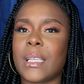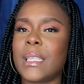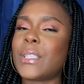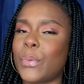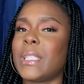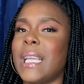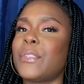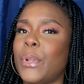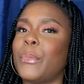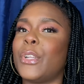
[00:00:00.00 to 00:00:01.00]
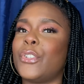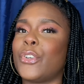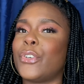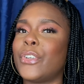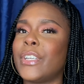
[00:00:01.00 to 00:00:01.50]
this what that's what i'm going to
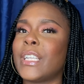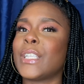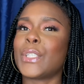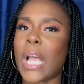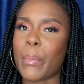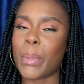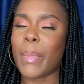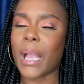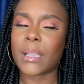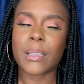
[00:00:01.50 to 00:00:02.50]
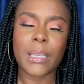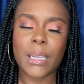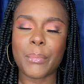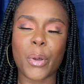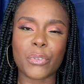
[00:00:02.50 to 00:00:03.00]
do so i'll be back
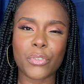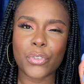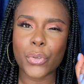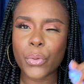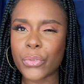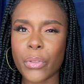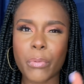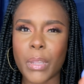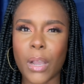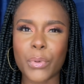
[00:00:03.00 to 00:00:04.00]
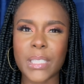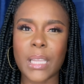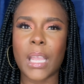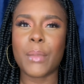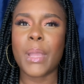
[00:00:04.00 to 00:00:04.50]
in about two to three hours
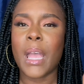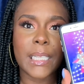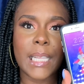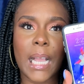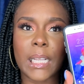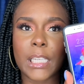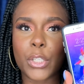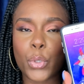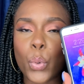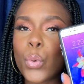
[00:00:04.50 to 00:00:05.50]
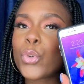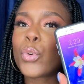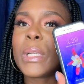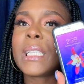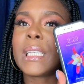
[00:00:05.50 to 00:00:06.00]
time exactly 2
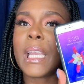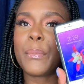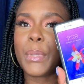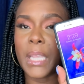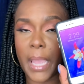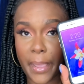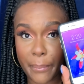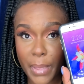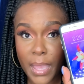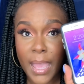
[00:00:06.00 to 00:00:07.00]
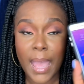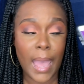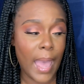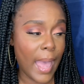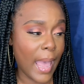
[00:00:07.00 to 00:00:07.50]
29 p.m
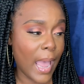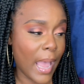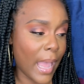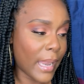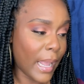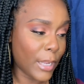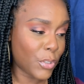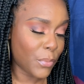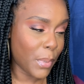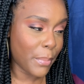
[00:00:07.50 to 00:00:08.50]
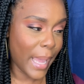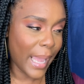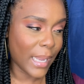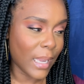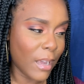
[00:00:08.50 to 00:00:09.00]
and i should be
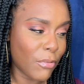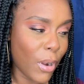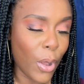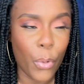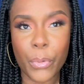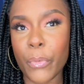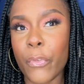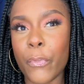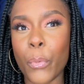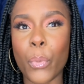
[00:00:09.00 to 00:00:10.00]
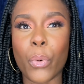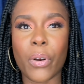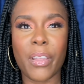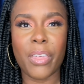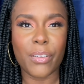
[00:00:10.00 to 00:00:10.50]
back around
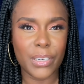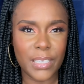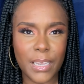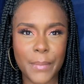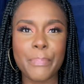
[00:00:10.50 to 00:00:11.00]
4 30